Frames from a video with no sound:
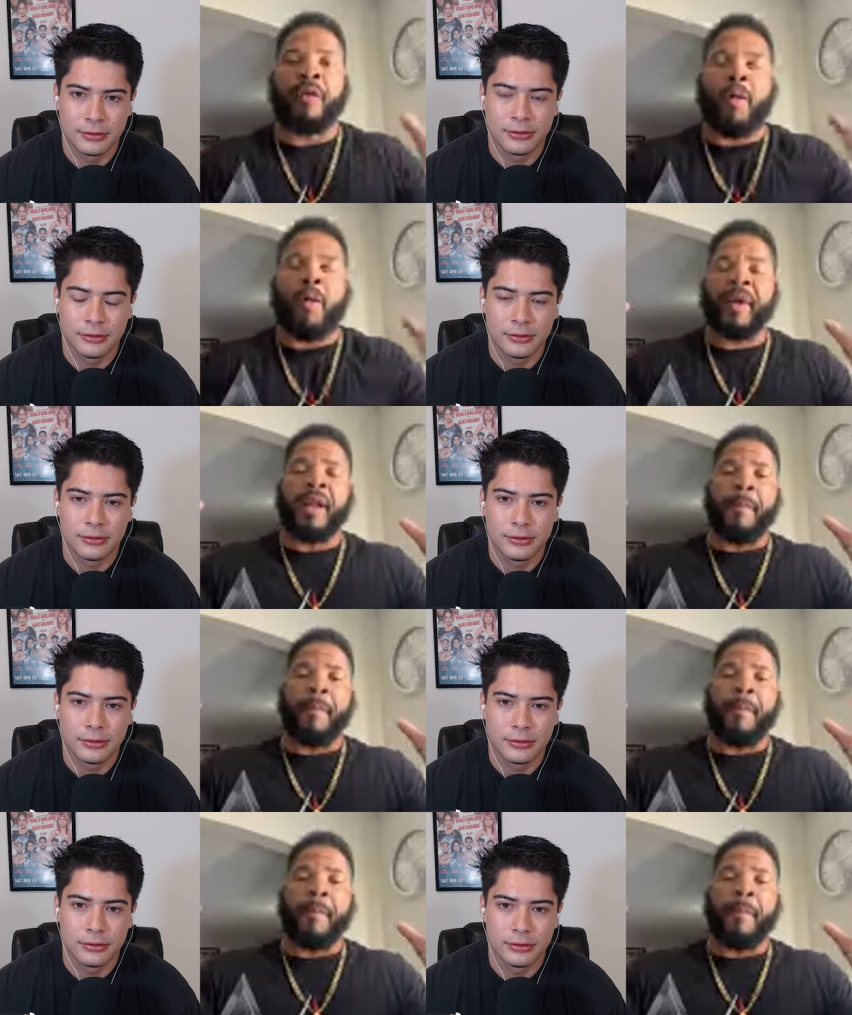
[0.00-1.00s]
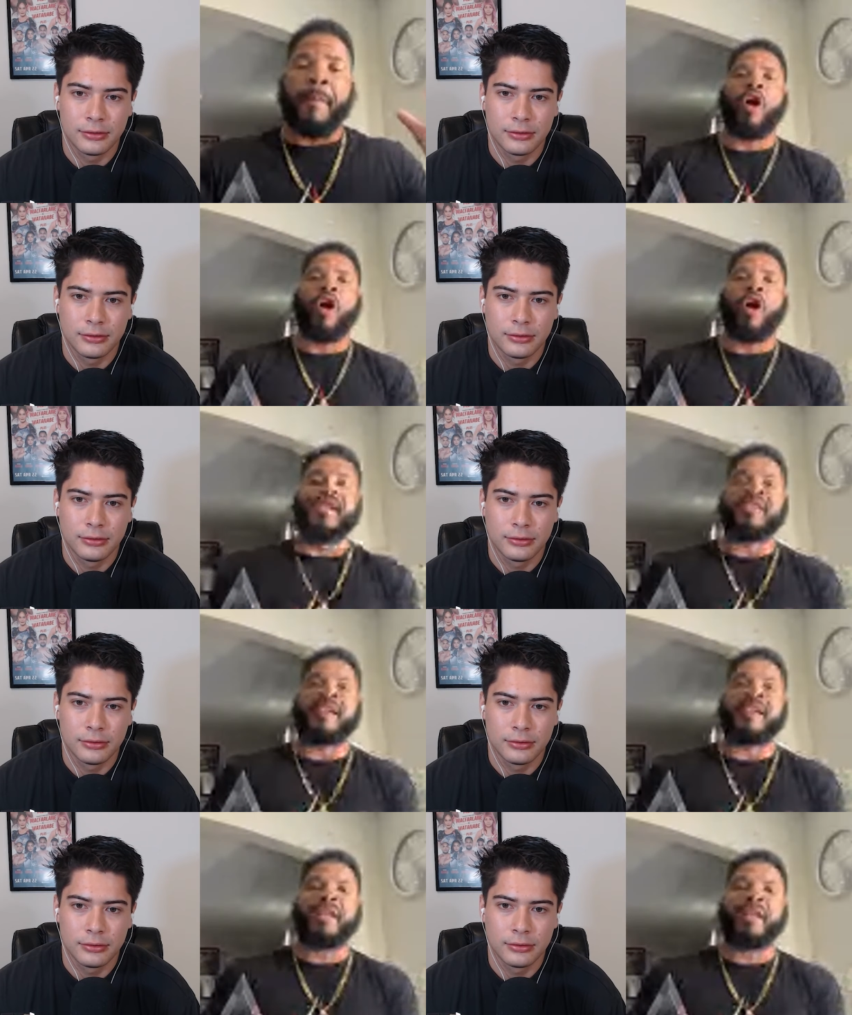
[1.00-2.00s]
Speaker 1: could have been a big part of the
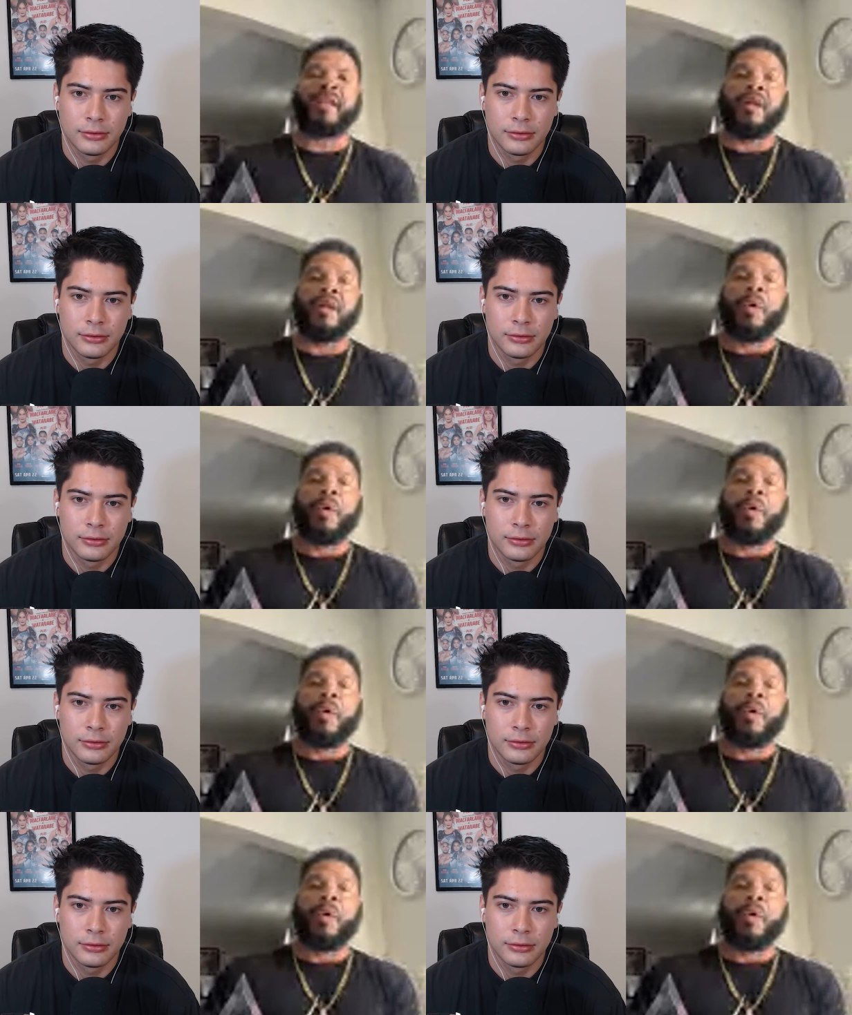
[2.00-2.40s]
organization,